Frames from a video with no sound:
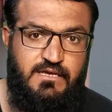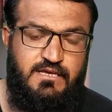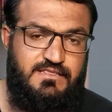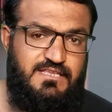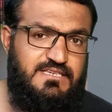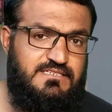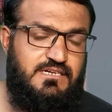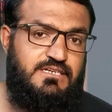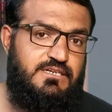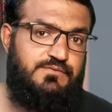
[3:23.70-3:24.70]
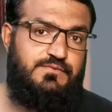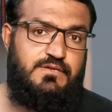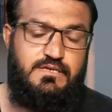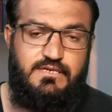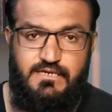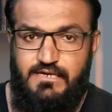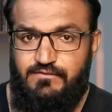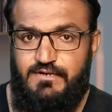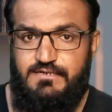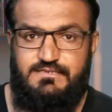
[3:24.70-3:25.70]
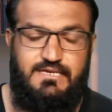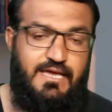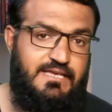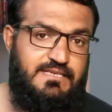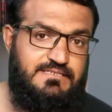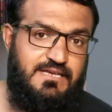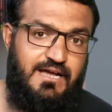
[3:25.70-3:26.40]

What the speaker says: These kind of keywords has